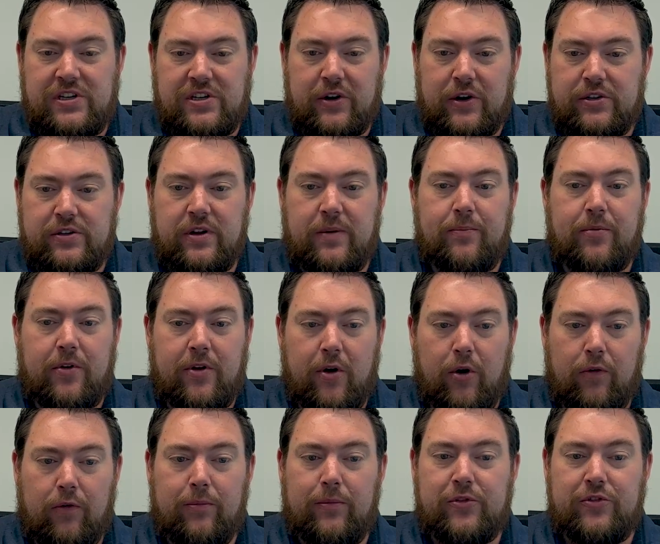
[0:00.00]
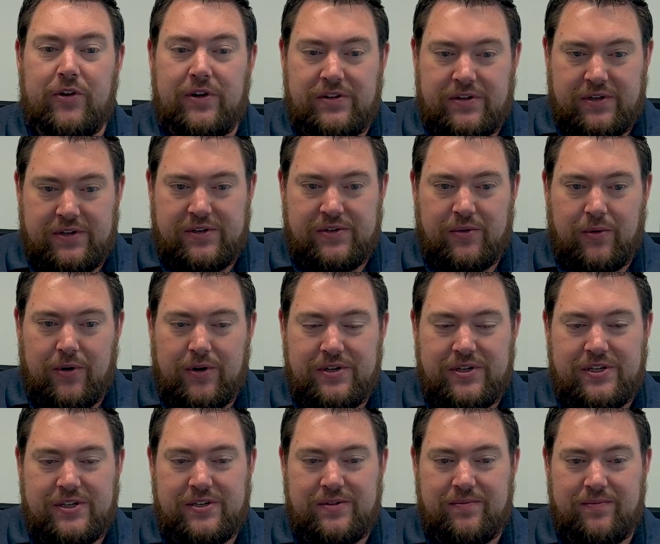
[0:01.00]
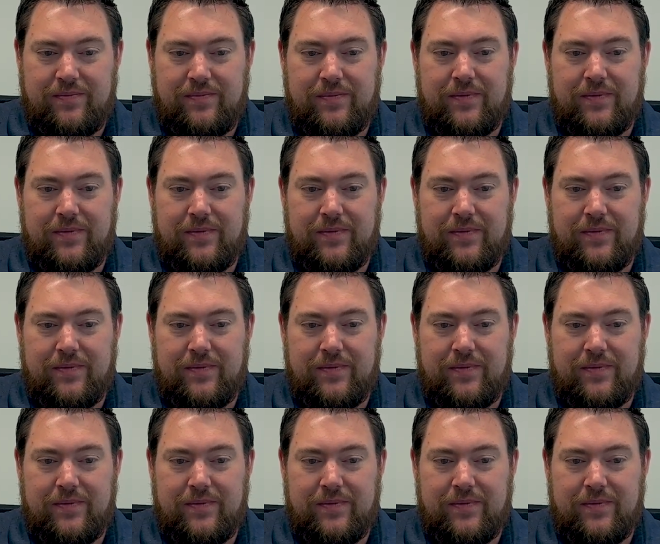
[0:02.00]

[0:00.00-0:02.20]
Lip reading: starts up with code from a trusted source.